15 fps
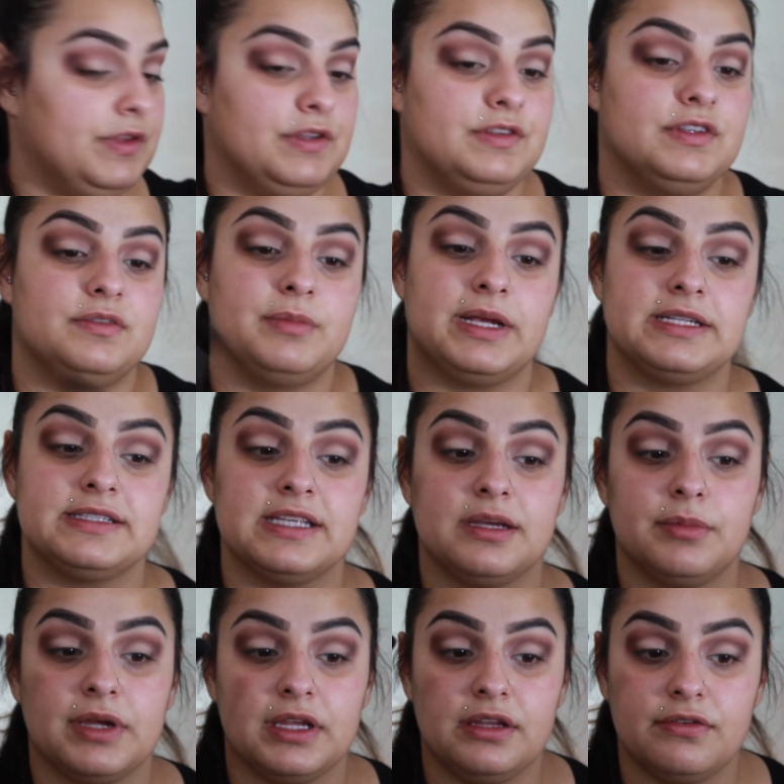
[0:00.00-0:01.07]
This is my
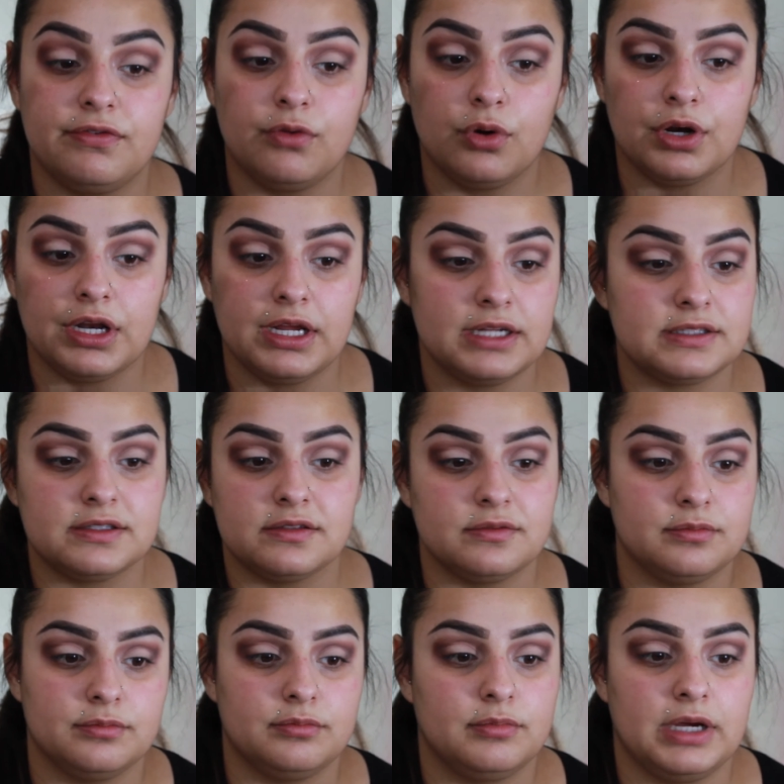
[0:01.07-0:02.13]
Sigma E40. It's
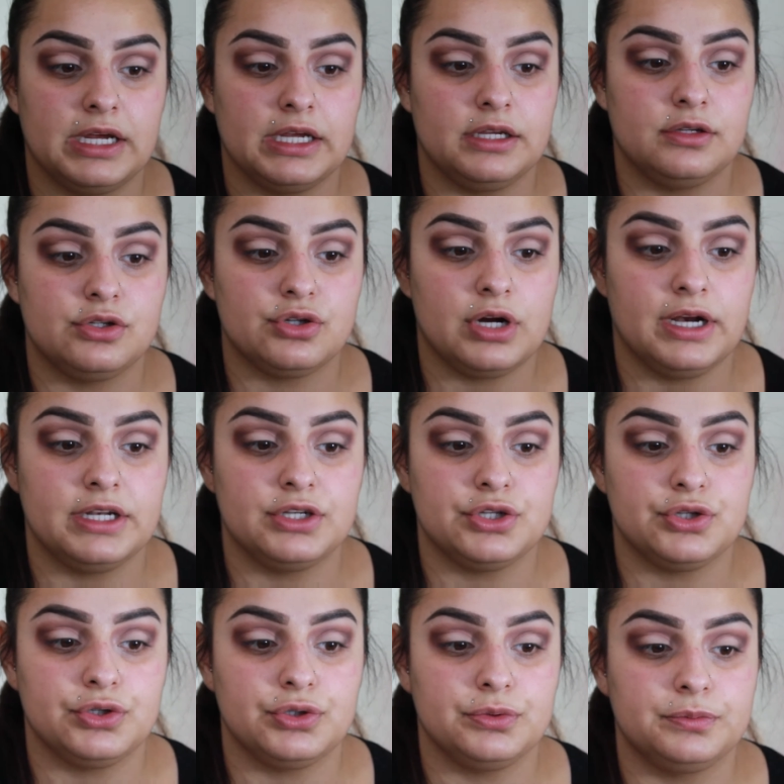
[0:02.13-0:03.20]
my tried and
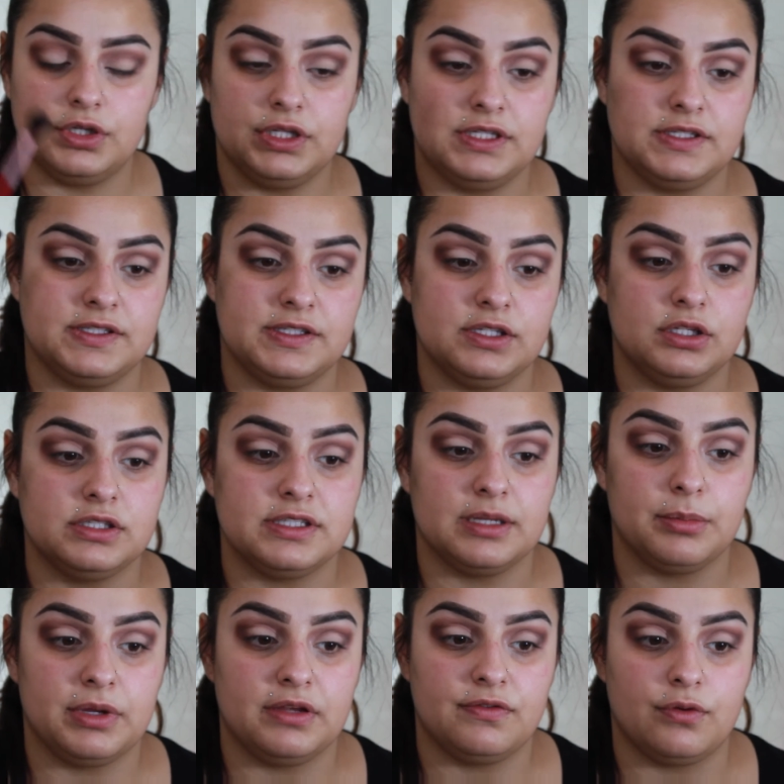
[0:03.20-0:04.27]
true. But this is still a
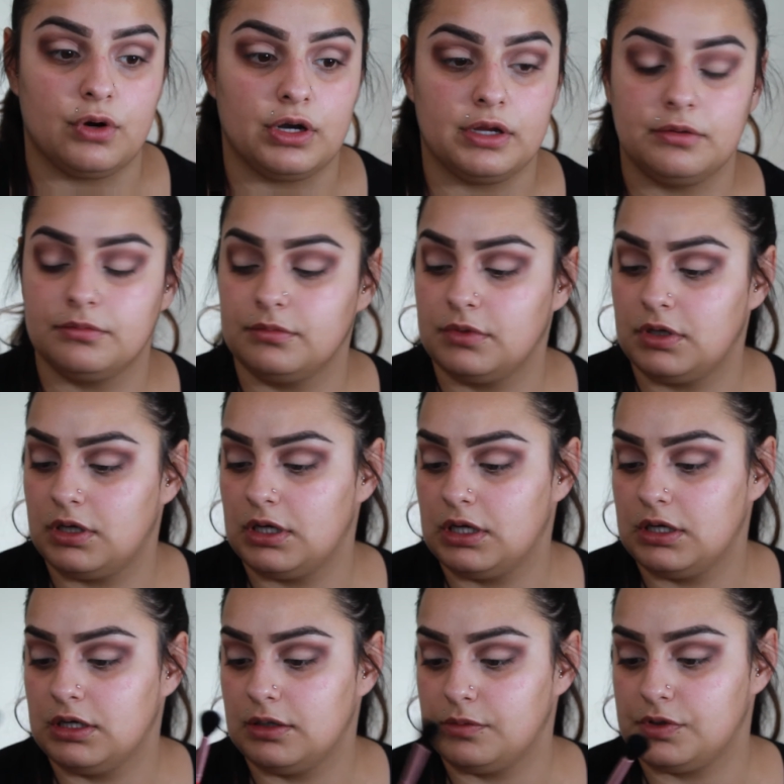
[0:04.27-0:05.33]
Sigma E40.
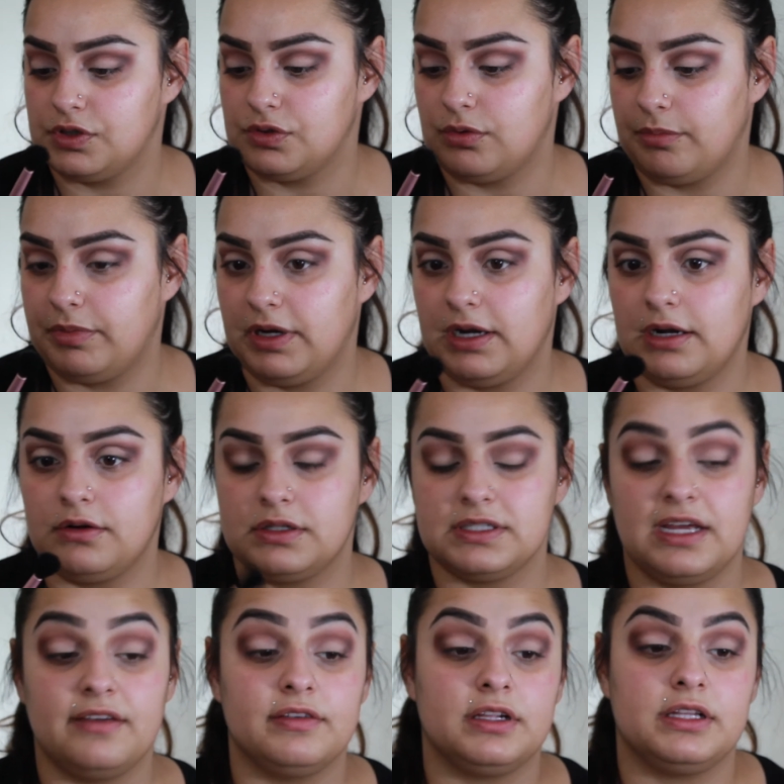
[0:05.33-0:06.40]
I'm just swapping it out because
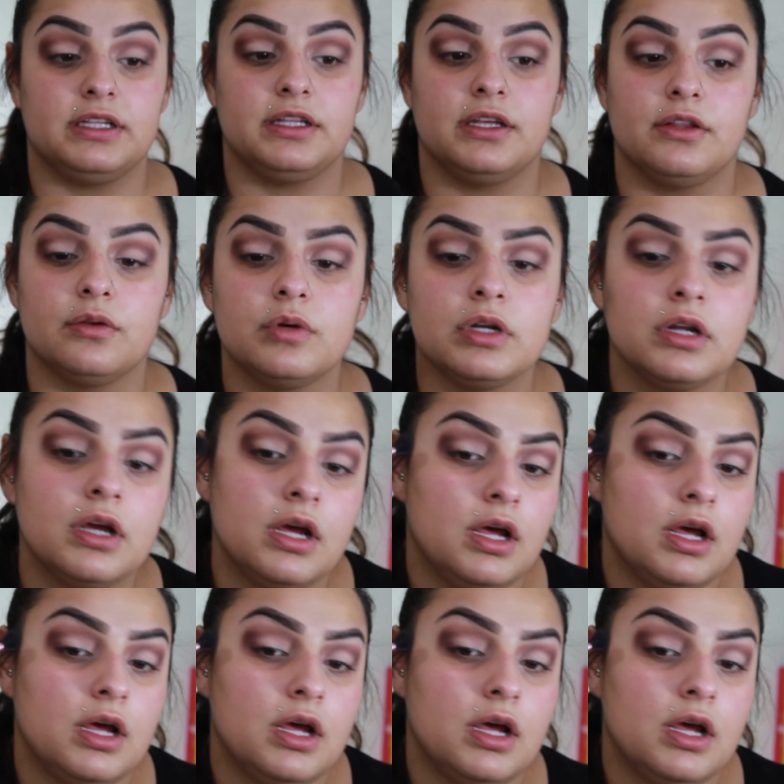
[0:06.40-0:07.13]
I haven't cleaned the other one.